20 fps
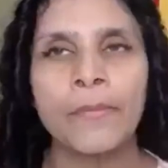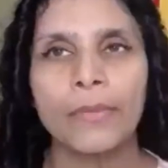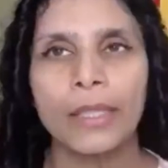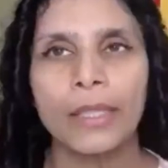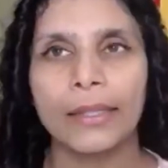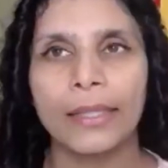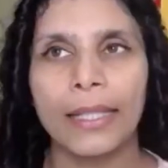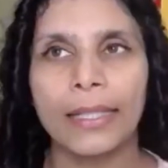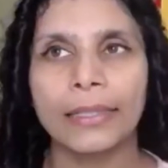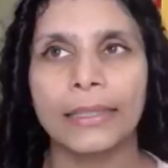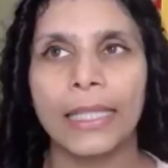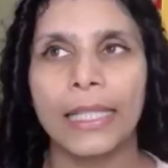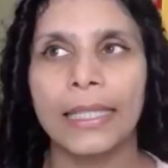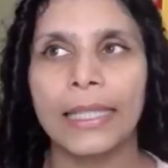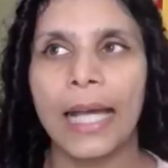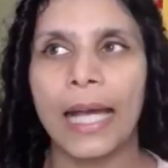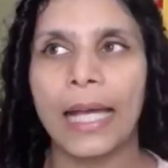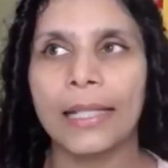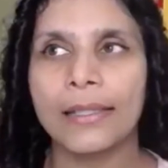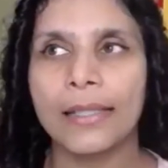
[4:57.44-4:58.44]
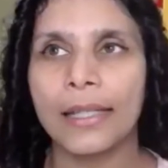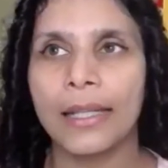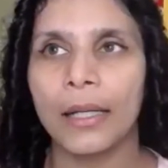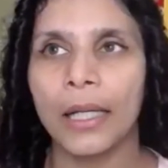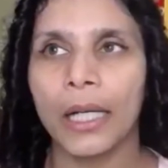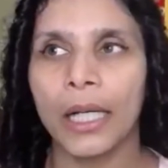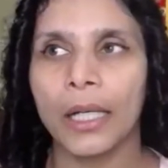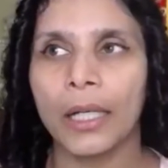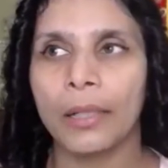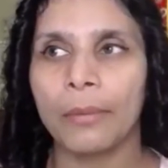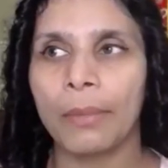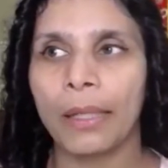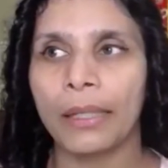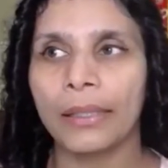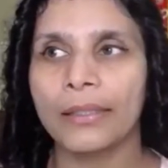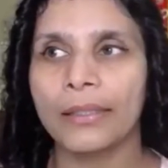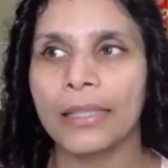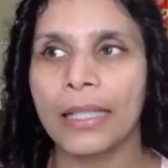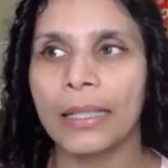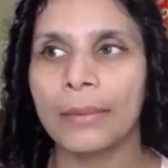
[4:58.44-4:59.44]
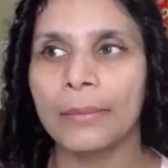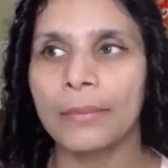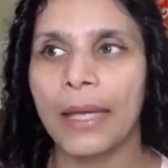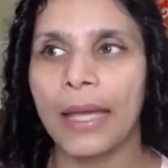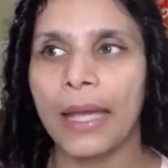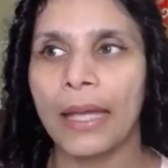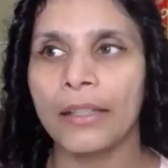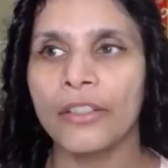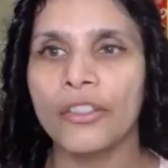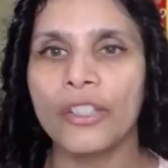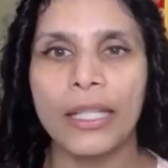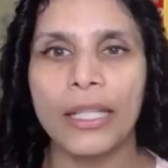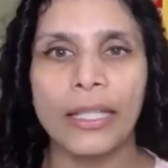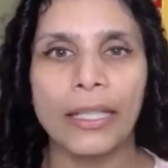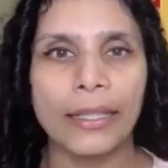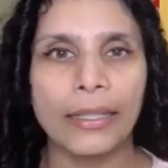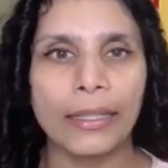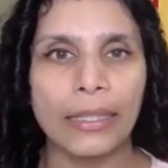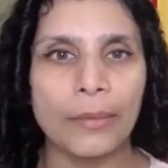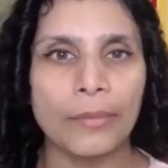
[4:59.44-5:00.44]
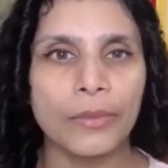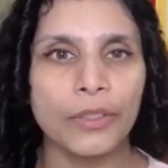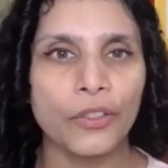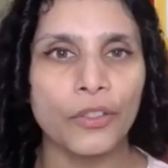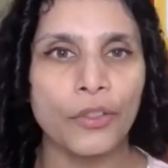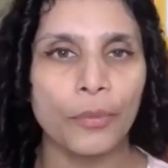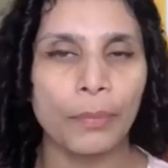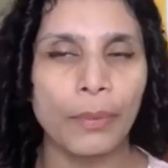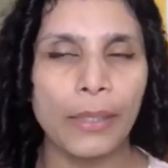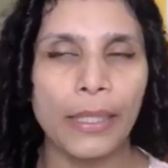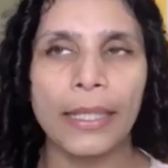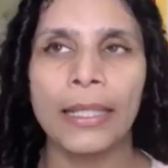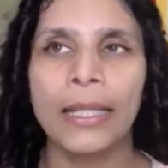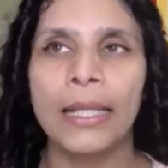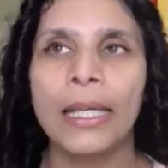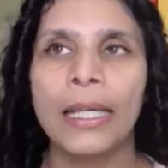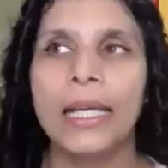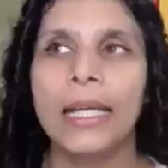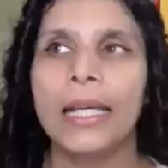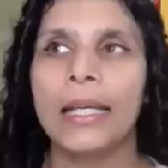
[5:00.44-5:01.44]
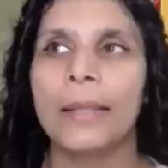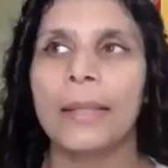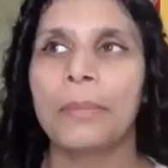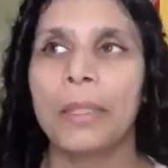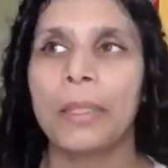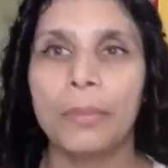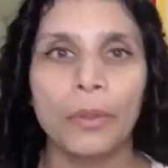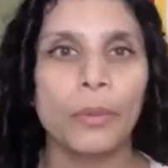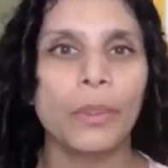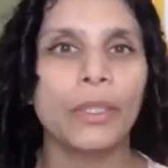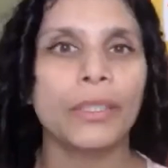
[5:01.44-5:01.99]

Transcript: they say that by the time energy healing comes into play, people will